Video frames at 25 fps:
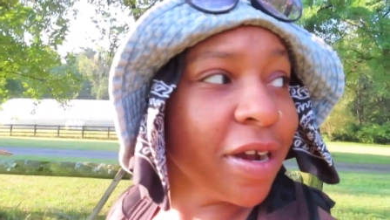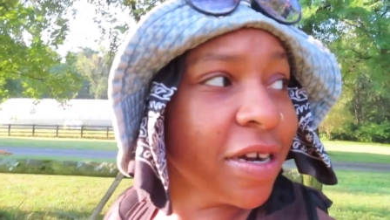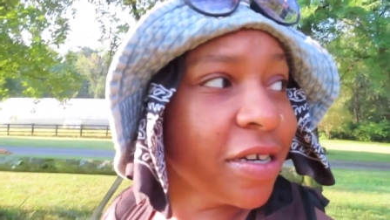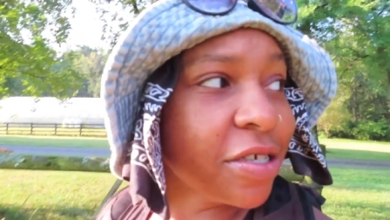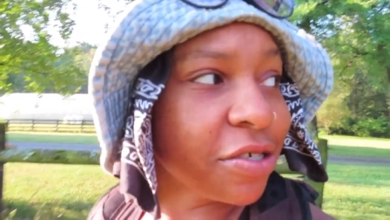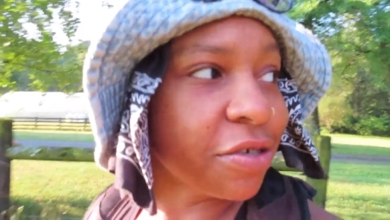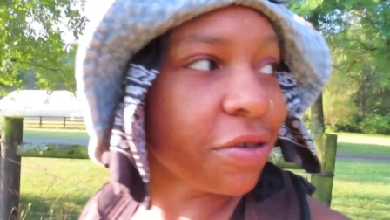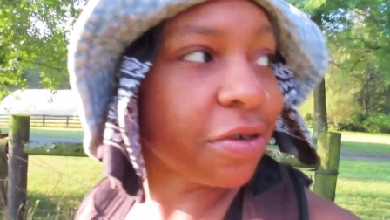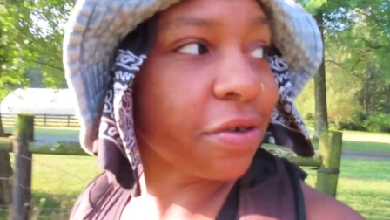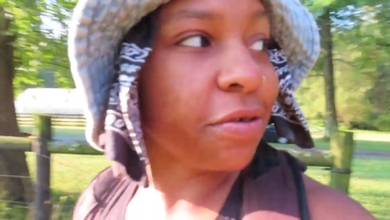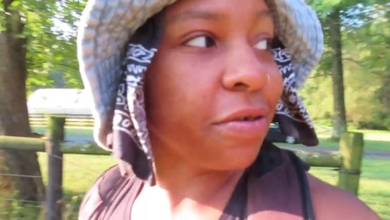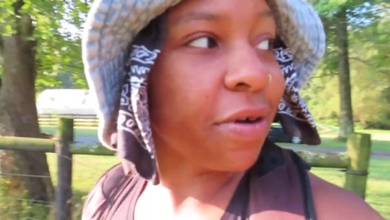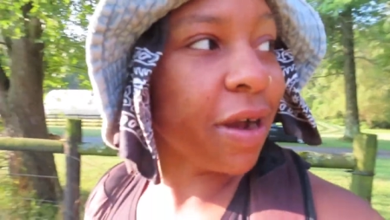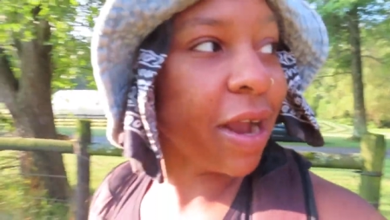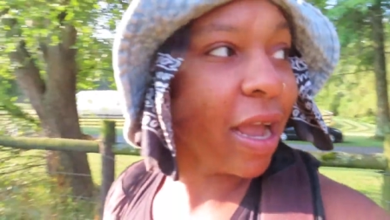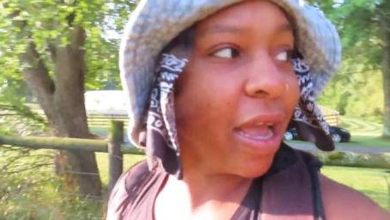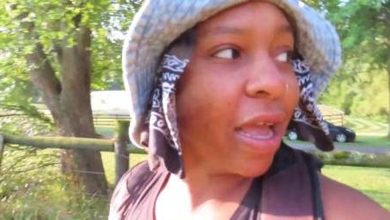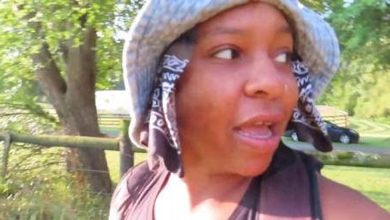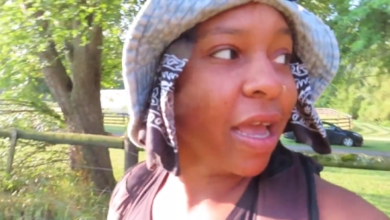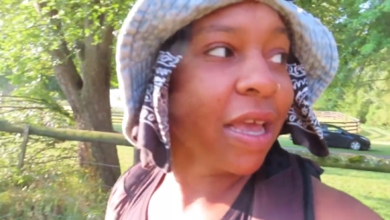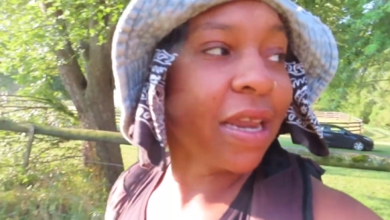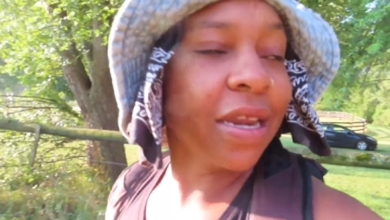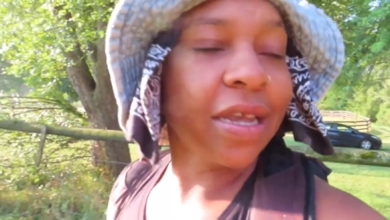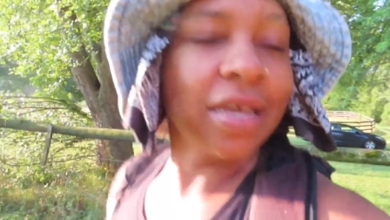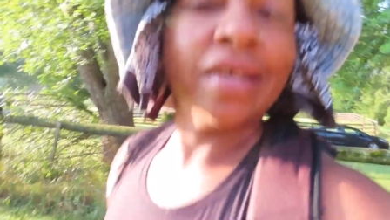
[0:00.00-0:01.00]

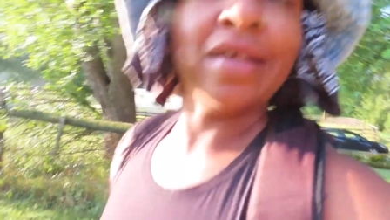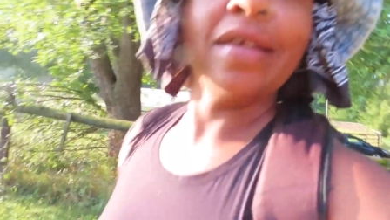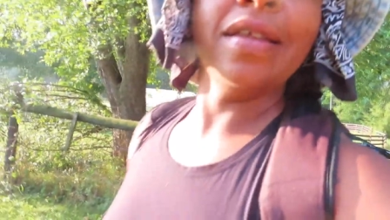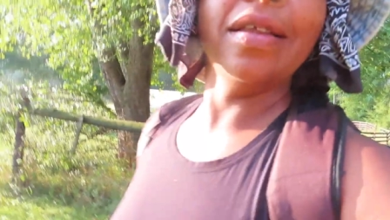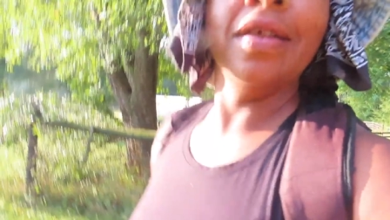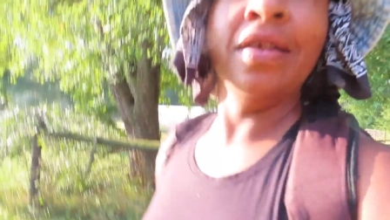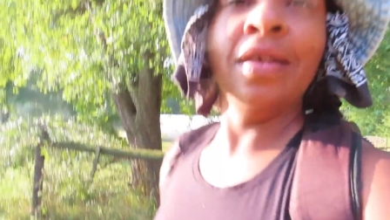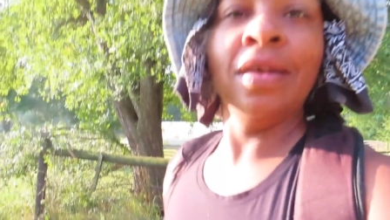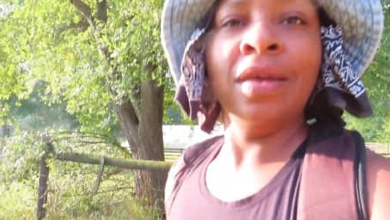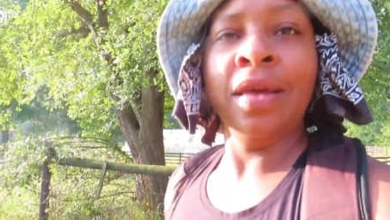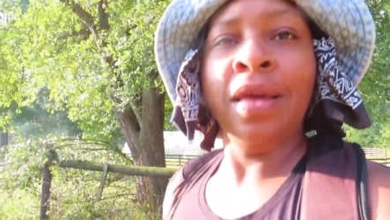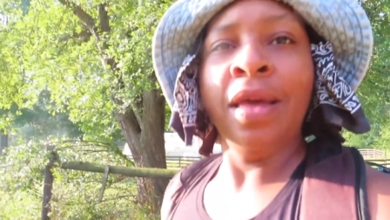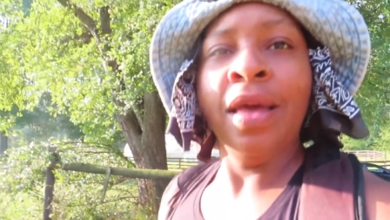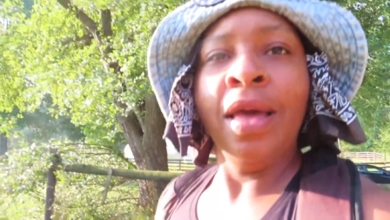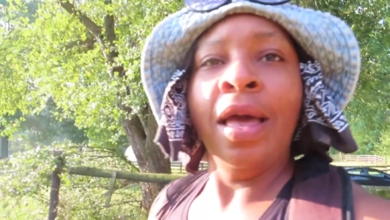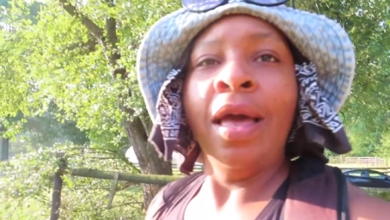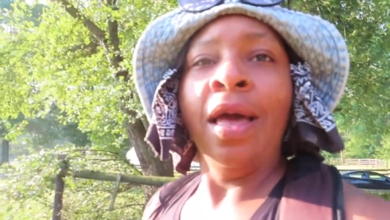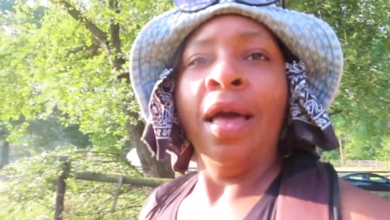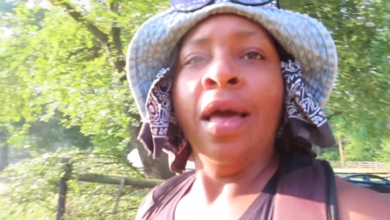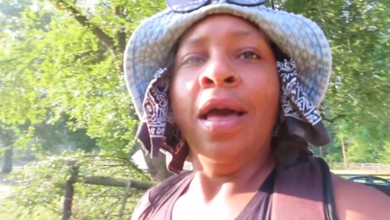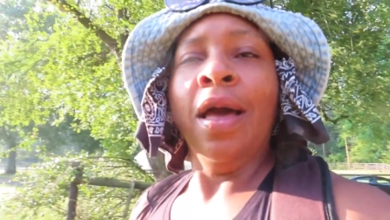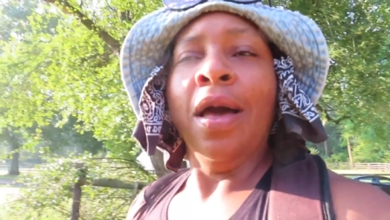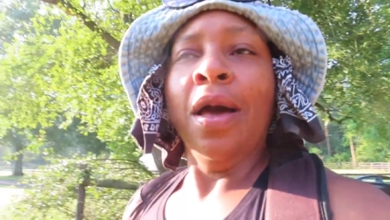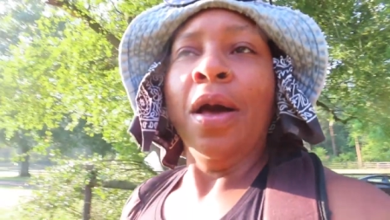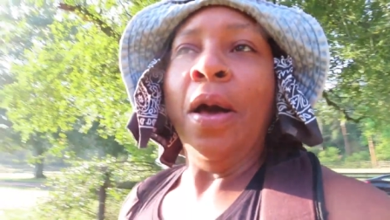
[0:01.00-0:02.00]
retrograde and
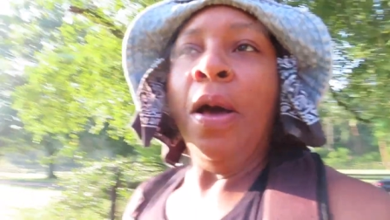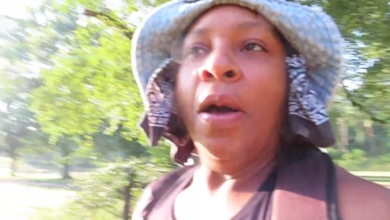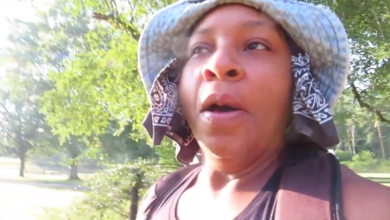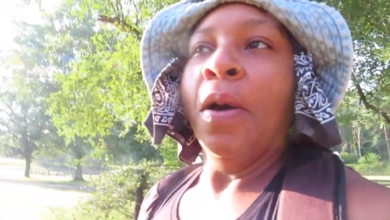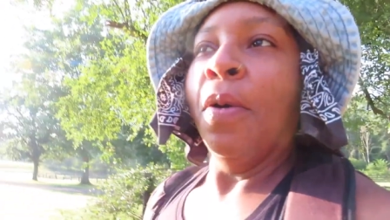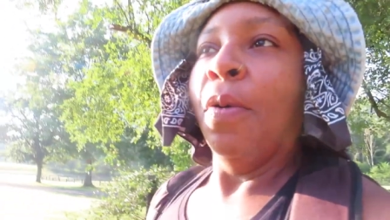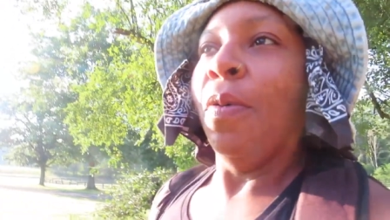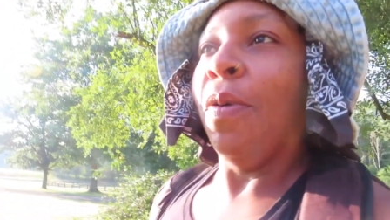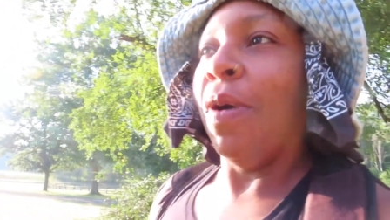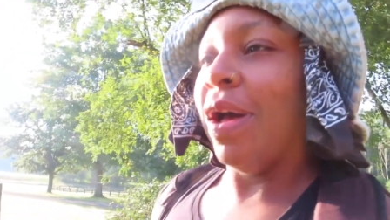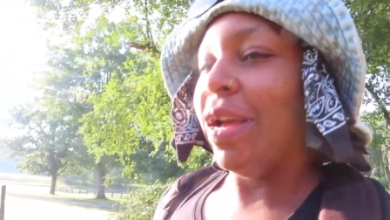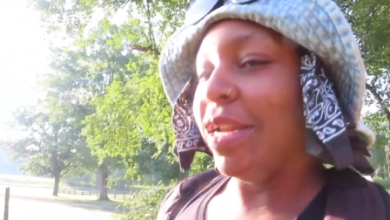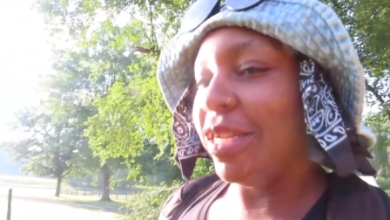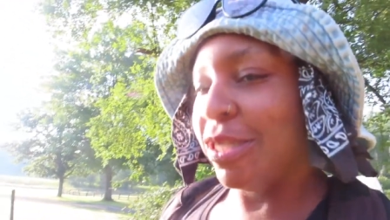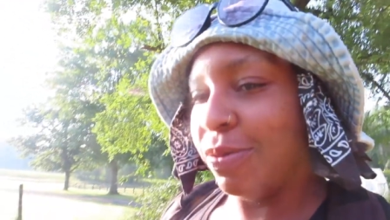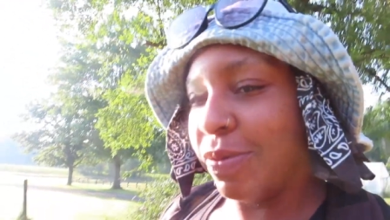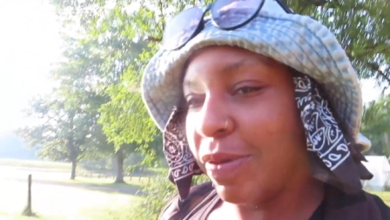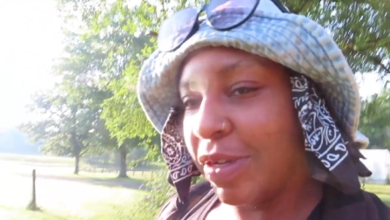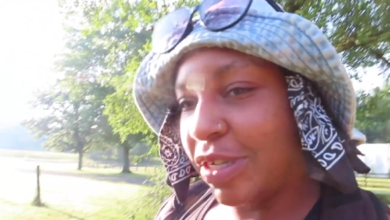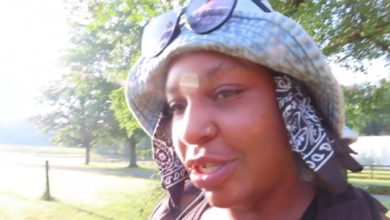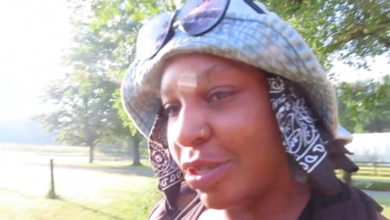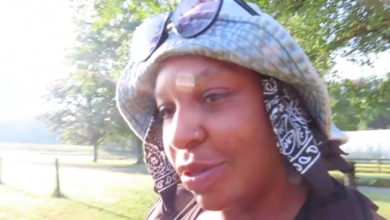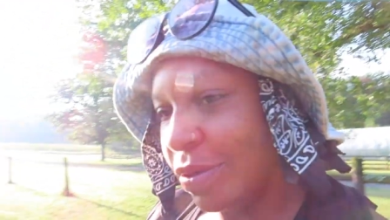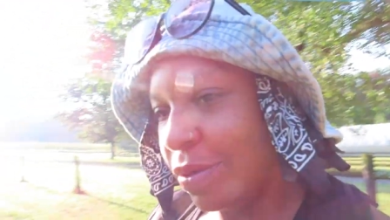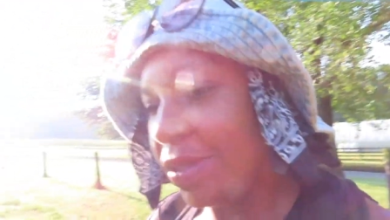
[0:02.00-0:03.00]
watch
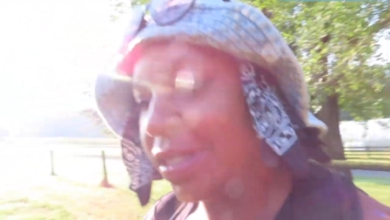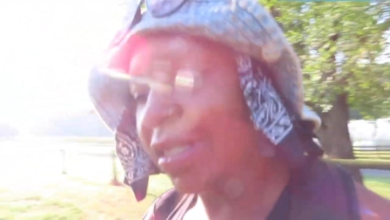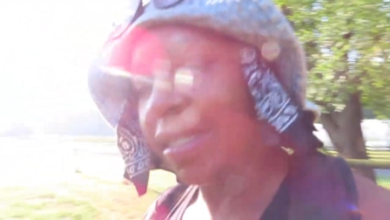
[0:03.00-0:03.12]
what you